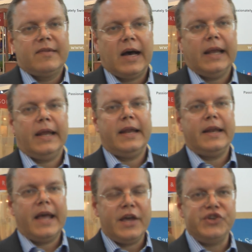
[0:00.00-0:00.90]
Thailand
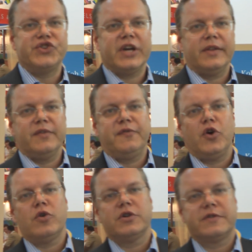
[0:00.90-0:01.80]
and Asia. The
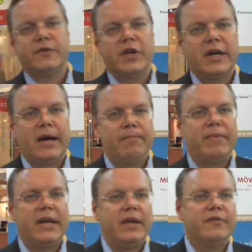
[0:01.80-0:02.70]
focus for the
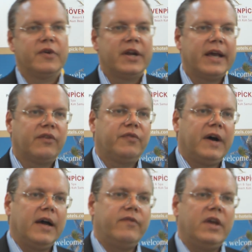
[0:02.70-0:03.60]
company for the next
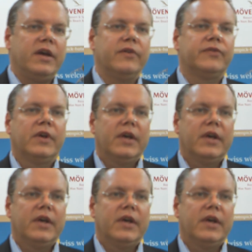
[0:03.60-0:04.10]
five years